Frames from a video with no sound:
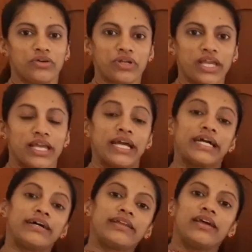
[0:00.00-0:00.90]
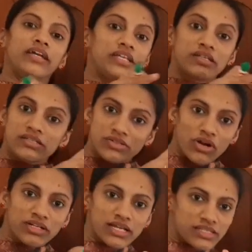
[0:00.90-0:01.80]
Okay, earlier it is
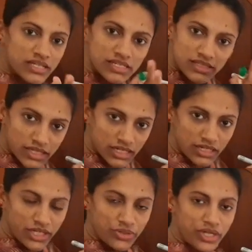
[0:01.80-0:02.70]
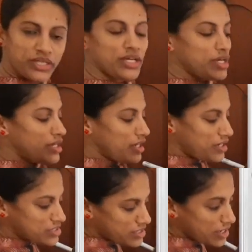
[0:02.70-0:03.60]
not as a single unit, it